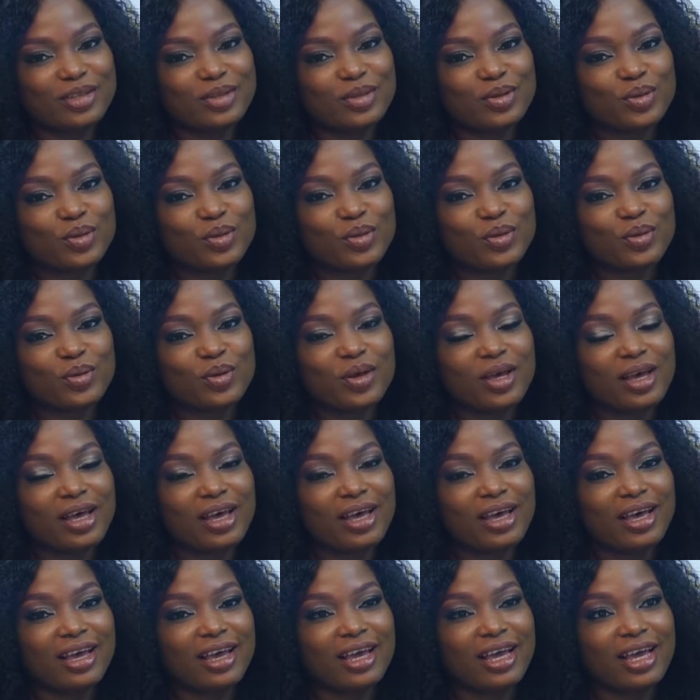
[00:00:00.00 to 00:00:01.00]
So
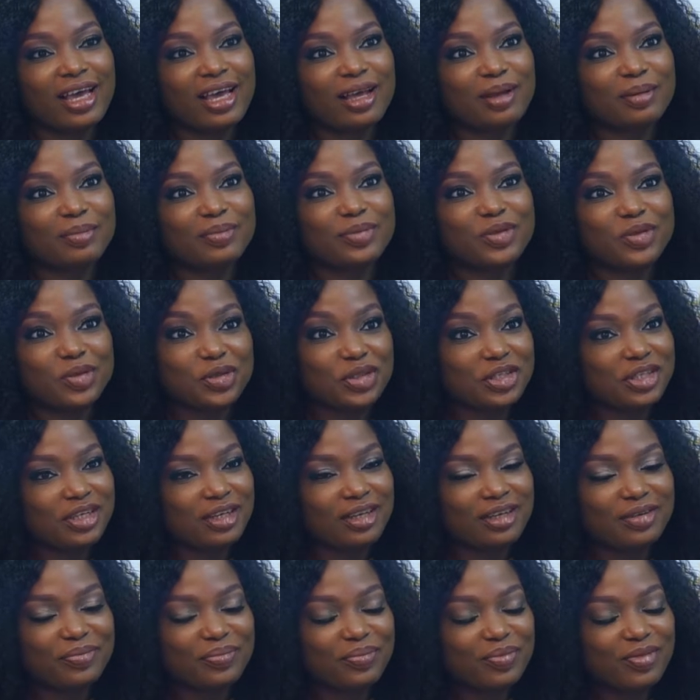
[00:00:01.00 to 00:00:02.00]
I am
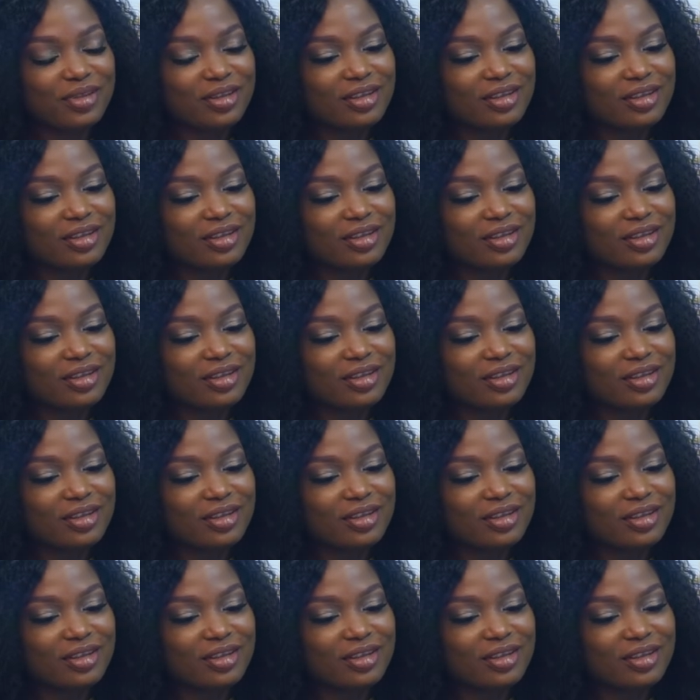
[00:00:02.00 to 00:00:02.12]
Tricia.